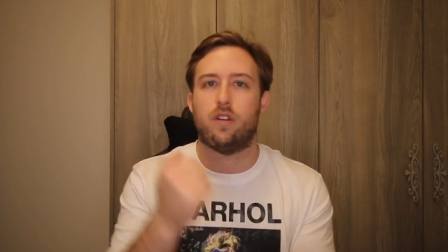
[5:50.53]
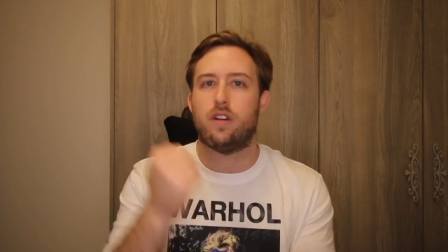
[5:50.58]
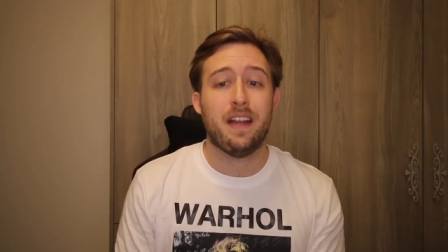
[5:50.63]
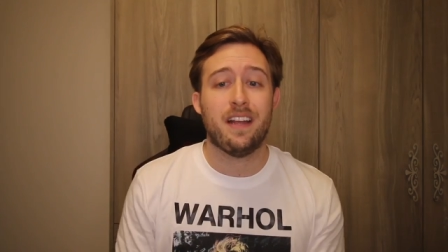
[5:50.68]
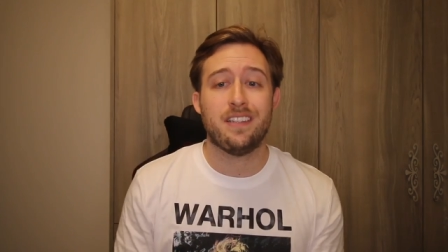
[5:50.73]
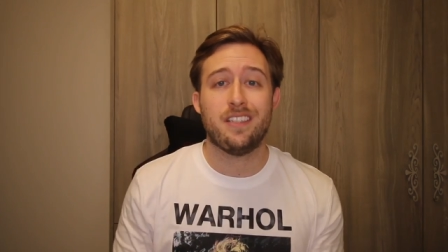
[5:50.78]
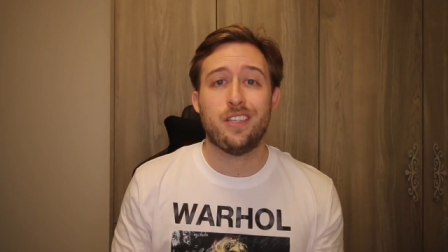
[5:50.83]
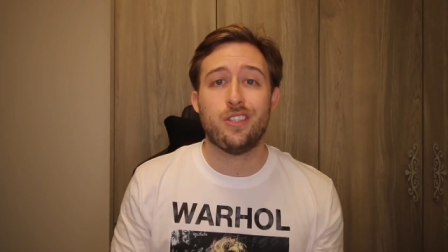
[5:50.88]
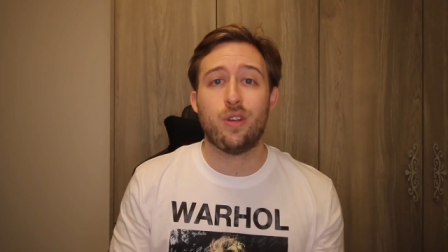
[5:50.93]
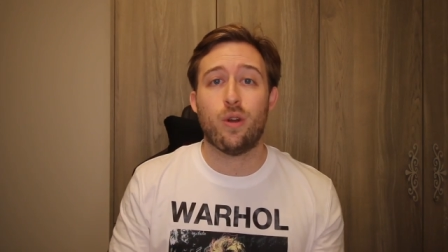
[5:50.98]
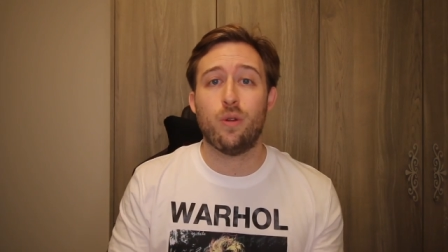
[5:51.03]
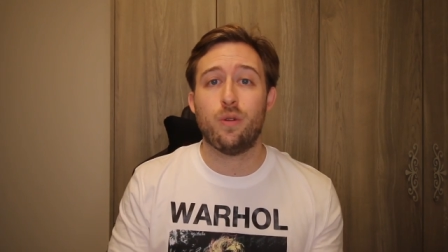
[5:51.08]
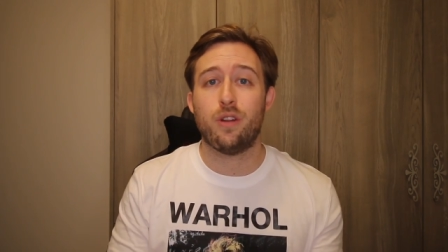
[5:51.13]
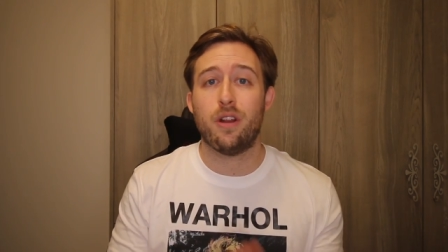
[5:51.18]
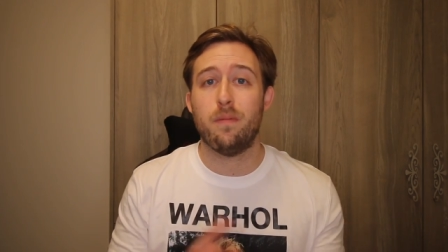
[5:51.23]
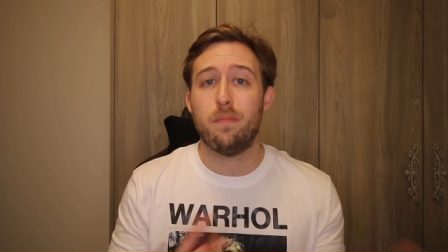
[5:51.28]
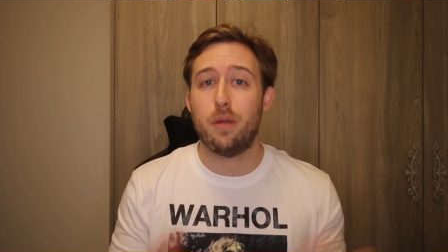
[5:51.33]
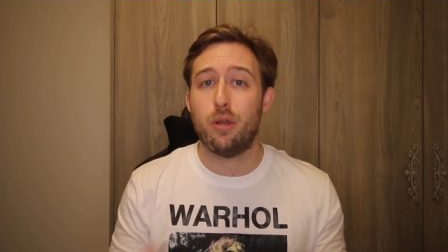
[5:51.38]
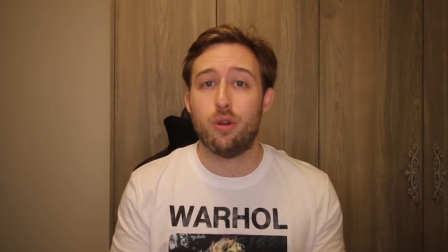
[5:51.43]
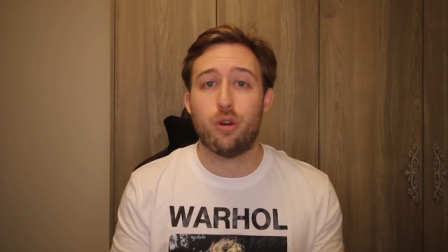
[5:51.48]
because this whole
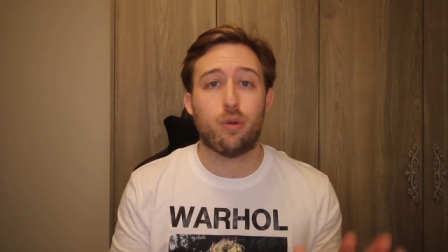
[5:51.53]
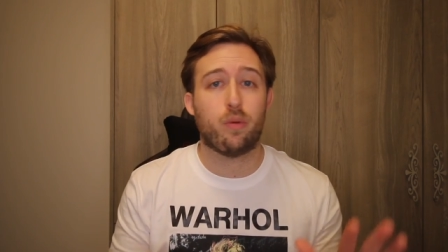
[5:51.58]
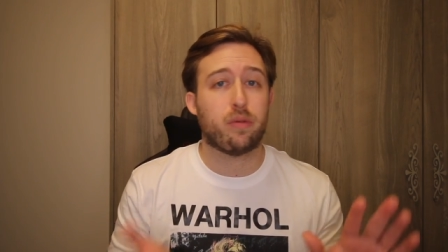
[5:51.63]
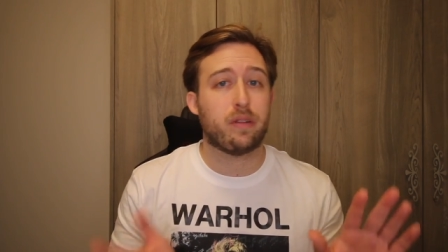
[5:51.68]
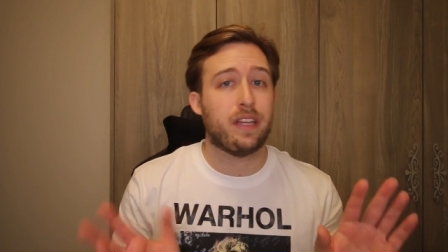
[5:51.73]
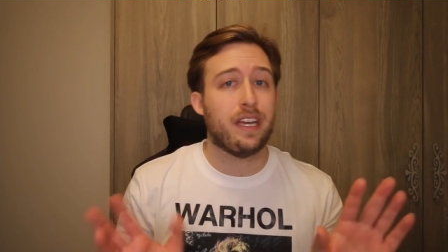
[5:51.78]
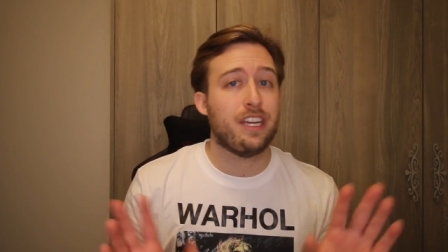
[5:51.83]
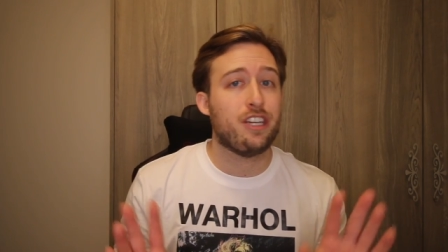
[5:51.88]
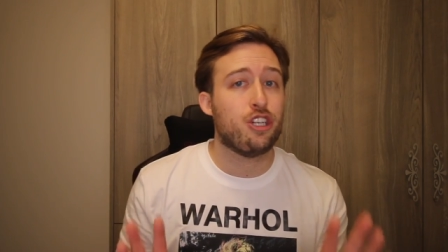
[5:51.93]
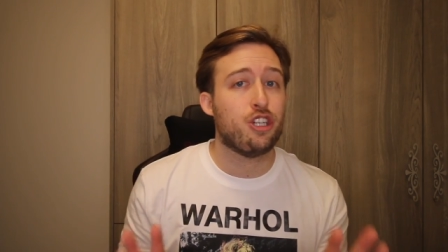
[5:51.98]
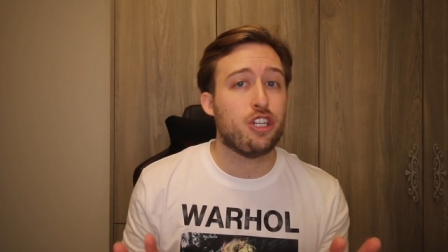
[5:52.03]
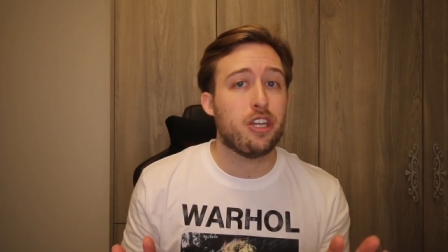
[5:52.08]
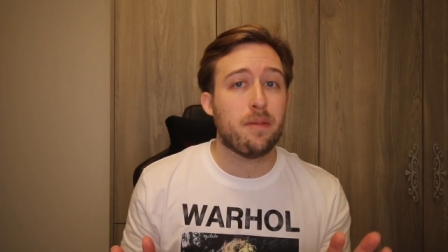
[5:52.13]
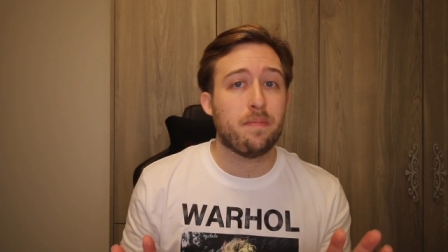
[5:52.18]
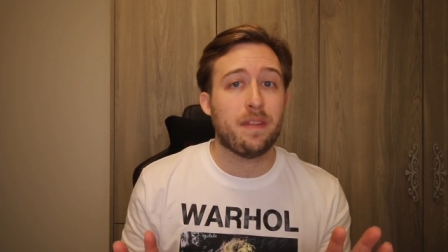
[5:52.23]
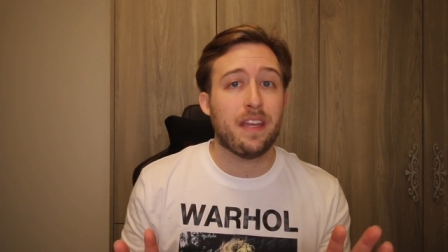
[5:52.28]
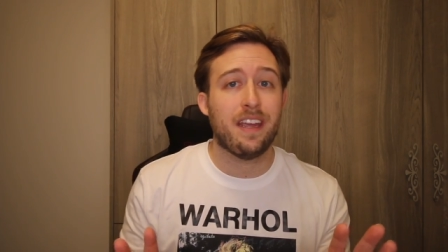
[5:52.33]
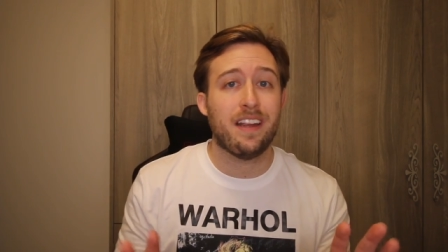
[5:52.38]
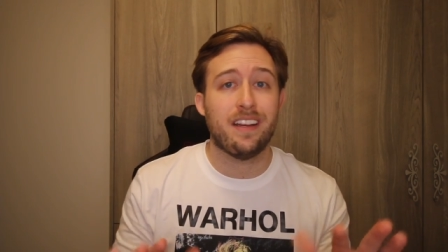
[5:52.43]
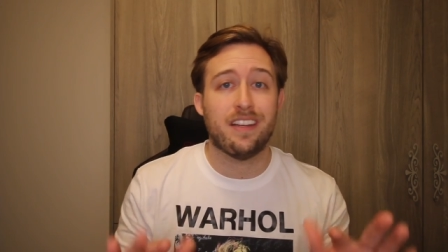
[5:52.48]
computer
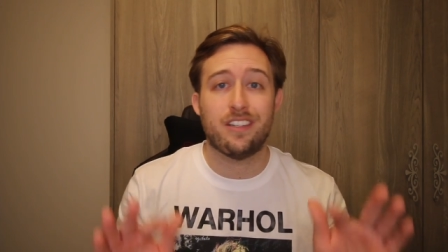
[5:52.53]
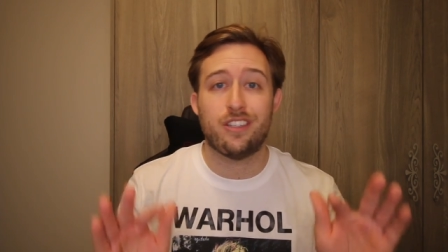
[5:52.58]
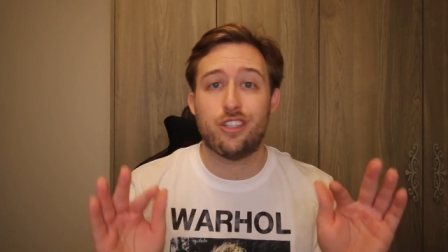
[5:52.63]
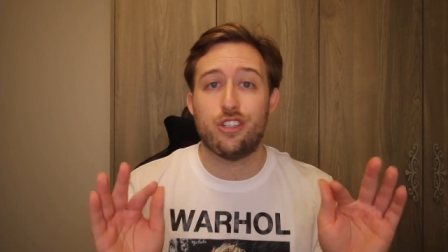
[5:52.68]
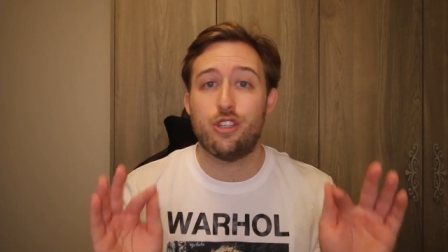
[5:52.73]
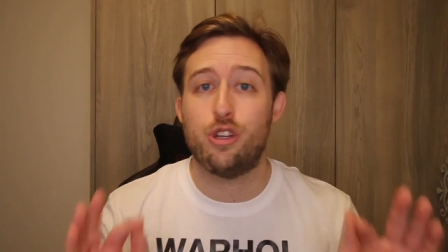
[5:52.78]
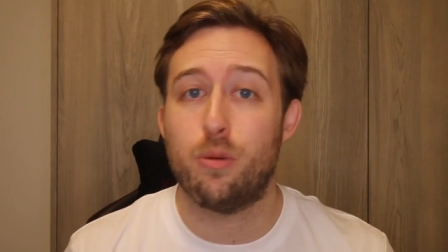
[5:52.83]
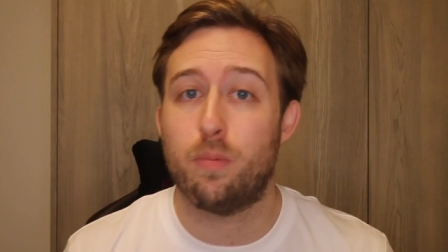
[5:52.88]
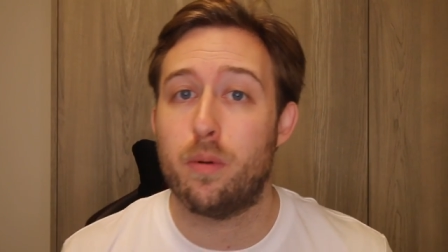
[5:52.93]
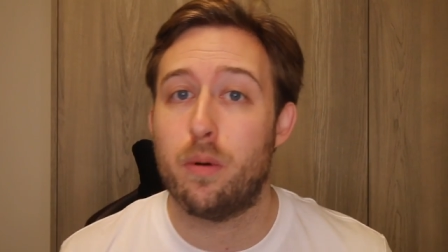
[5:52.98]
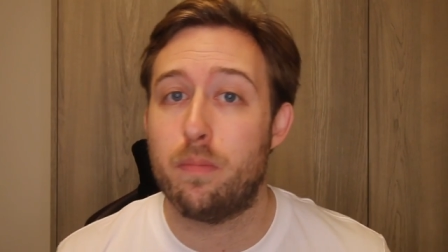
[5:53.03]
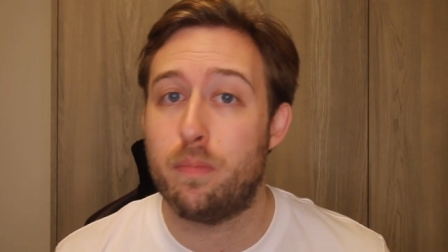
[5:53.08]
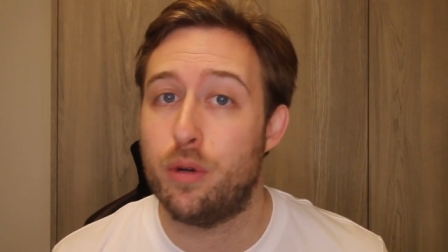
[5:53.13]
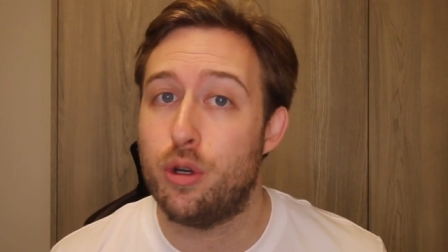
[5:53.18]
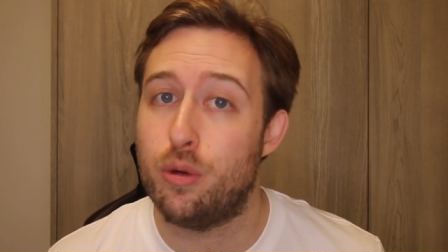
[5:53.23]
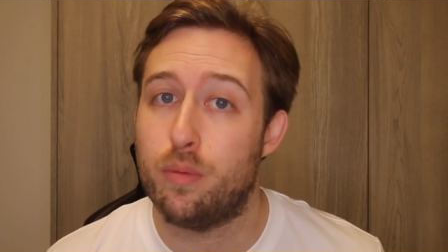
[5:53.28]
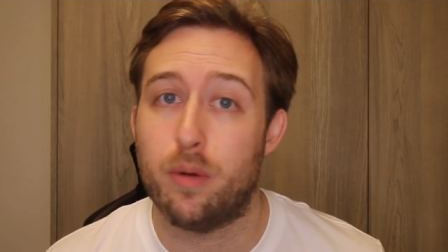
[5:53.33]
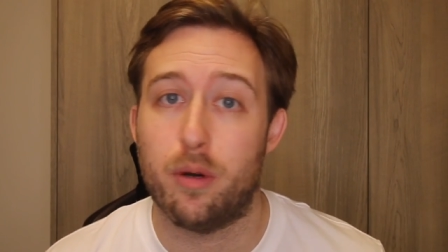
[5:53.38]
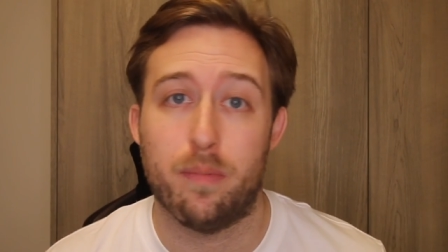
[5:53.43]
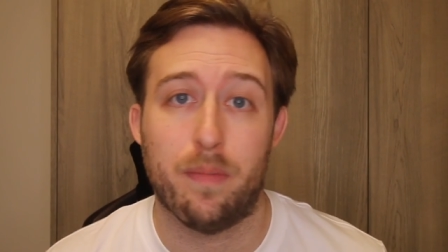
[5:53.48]
relationship thing is super
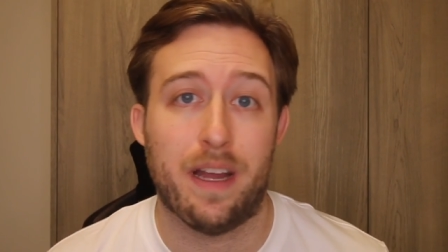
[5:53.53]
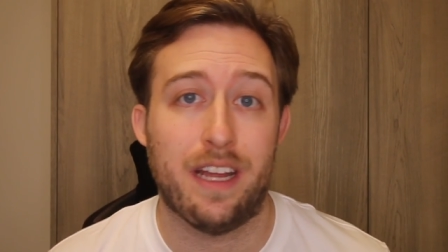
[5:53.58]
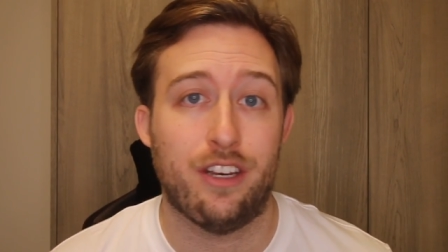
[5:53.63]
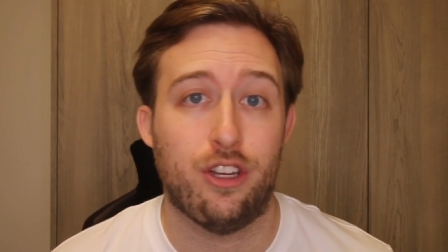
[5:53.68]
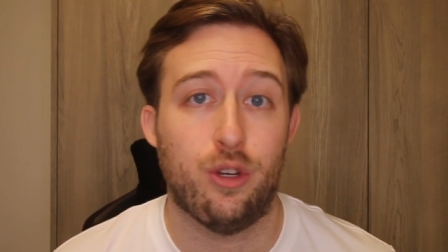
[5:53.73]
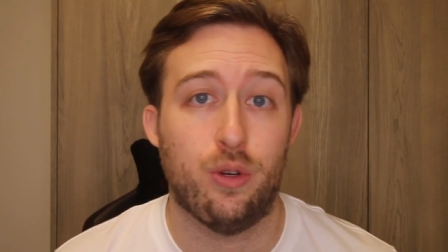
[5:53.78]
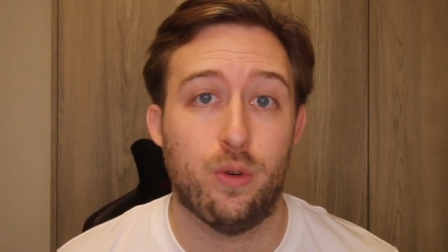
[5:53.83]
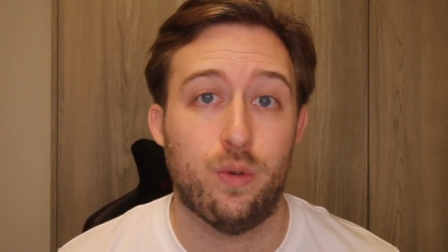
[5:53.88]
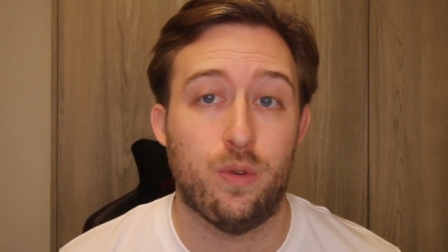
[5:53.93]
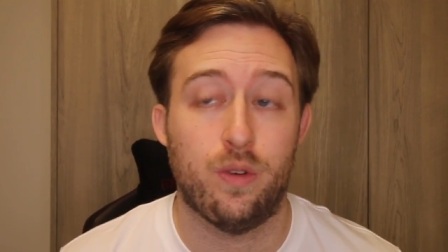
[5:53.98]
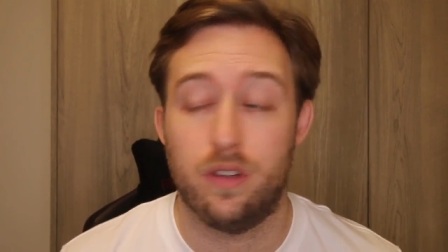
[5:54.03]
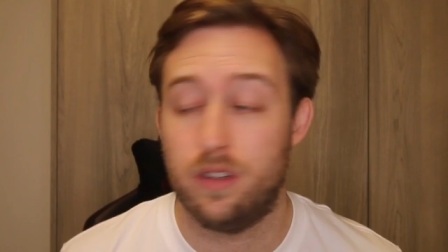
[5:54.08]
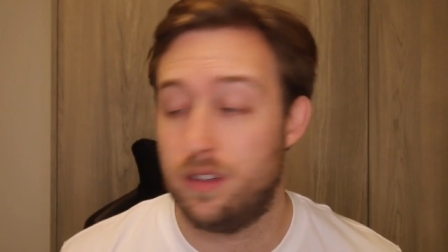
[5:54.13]
boomer, my dude.